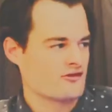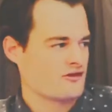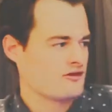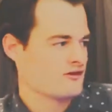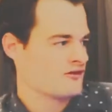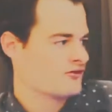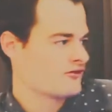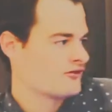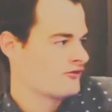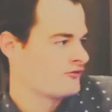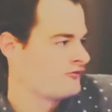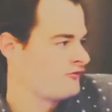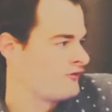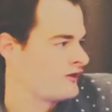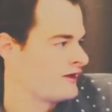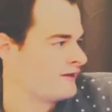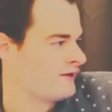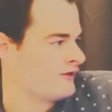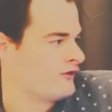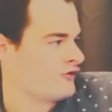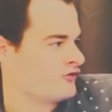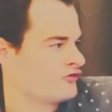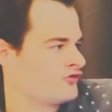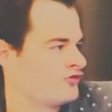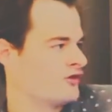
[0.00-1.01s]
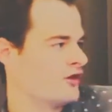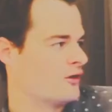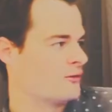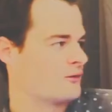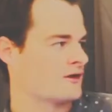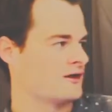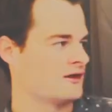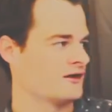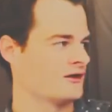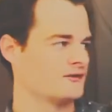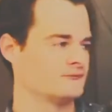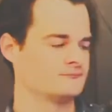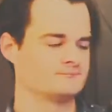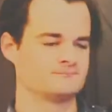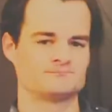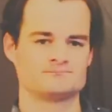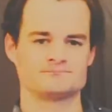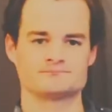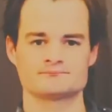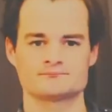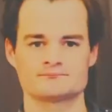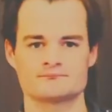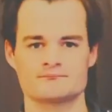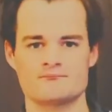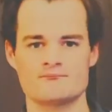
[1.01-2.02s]
here's a fun little joke here.
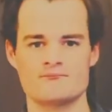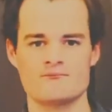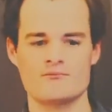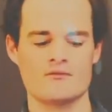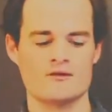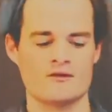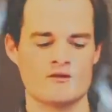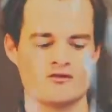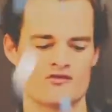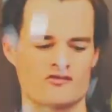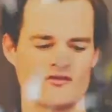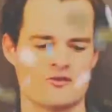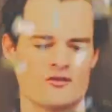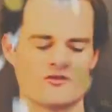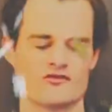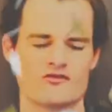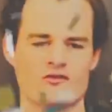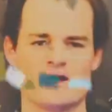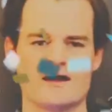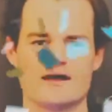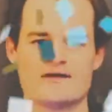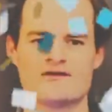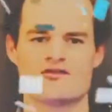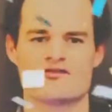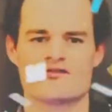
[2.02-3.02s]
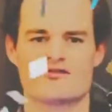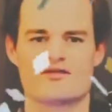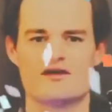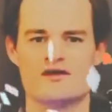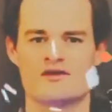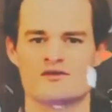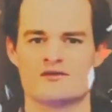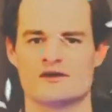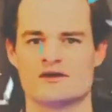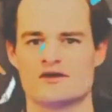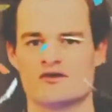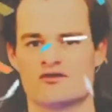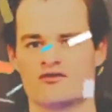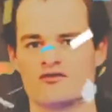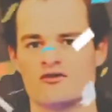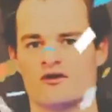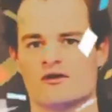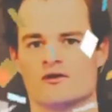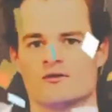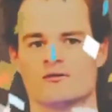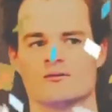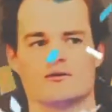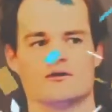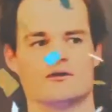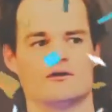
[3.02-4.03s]
So so I had this theory.
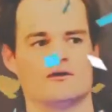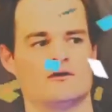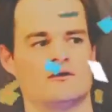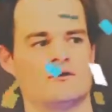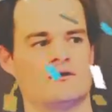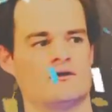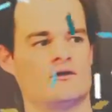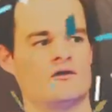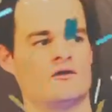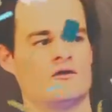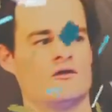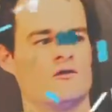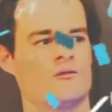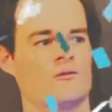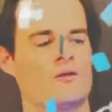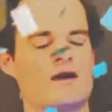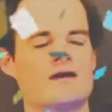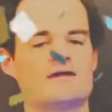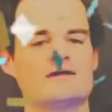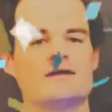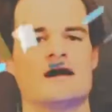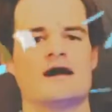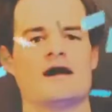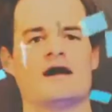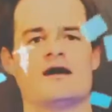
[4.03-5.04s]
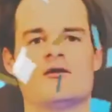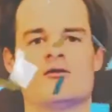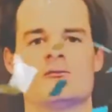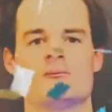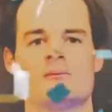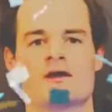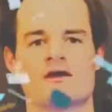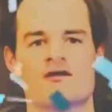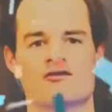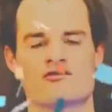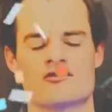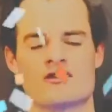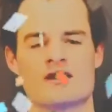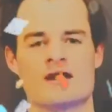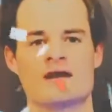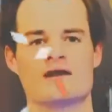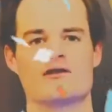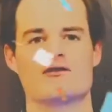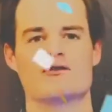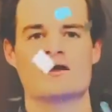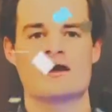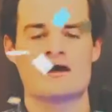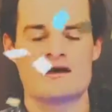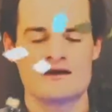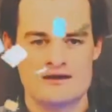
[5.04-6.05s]
So right now, because the
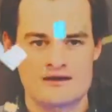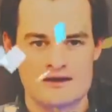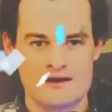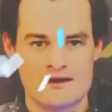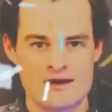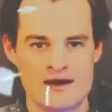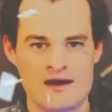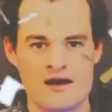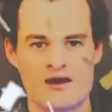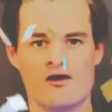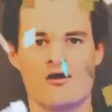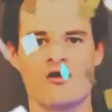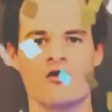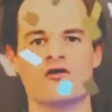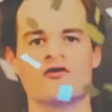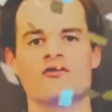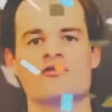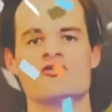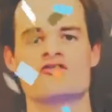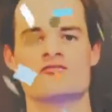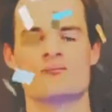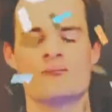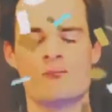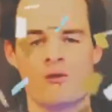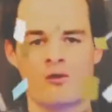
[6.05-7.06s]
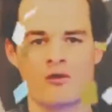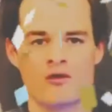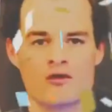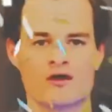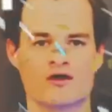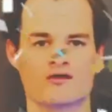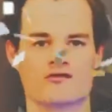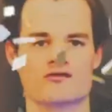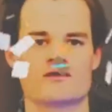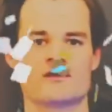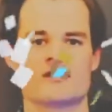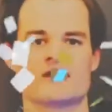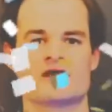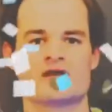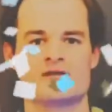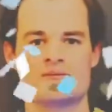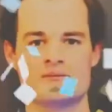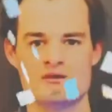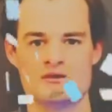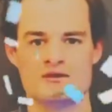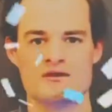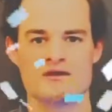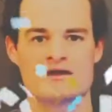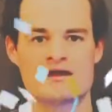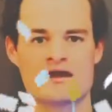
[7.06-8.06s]
internet, all these morons can
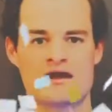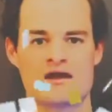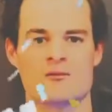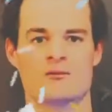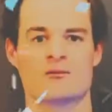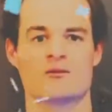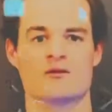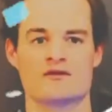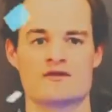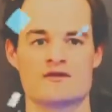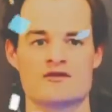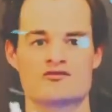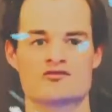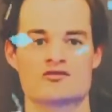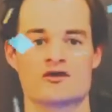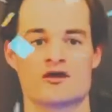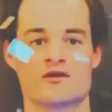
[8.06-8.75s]
communicate with each